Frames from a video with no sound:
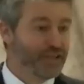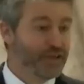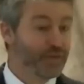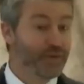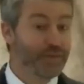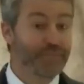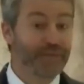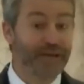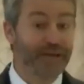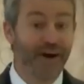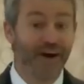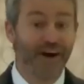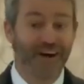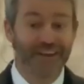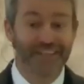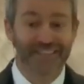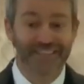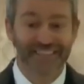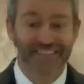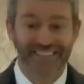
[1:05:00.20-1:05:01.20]
you went
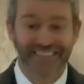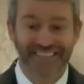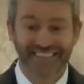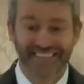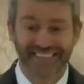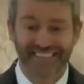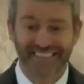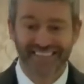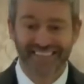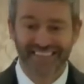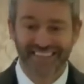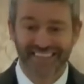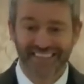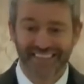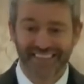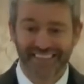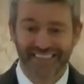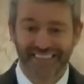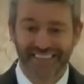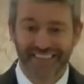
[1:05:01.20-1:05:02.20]
beyond.
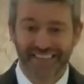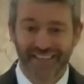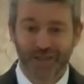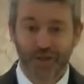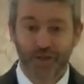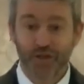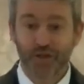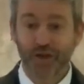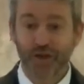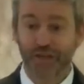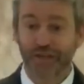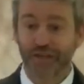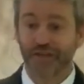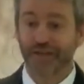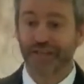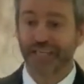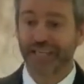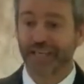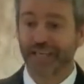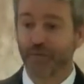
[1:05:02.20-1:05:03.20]
You started
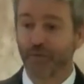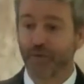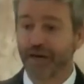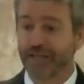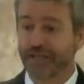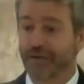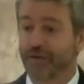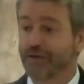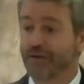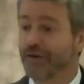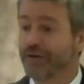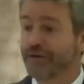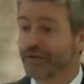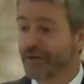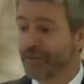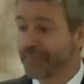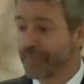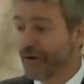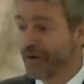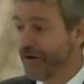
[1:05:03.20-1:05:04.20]
looking at what? No
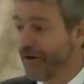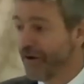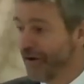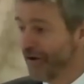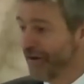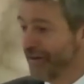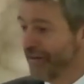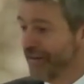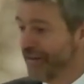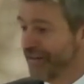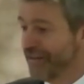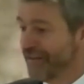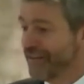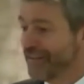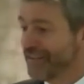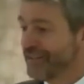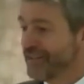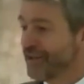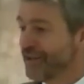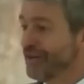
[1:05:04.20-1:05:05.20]
longer at Paul,
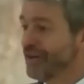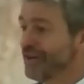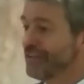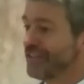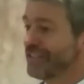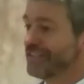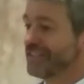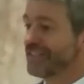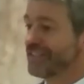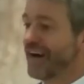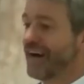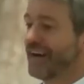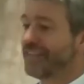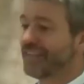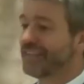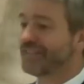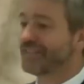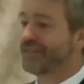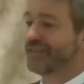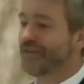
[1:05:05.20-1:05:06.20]
no longer at
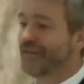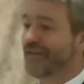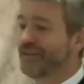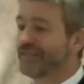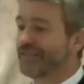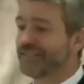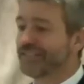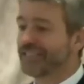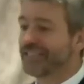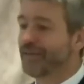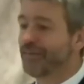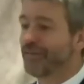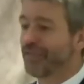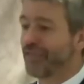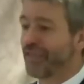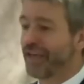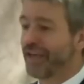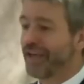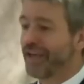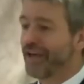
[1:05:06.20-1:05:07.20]
Silas, no longer at
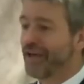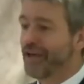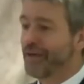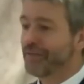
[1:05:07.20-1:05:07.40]
Timothy.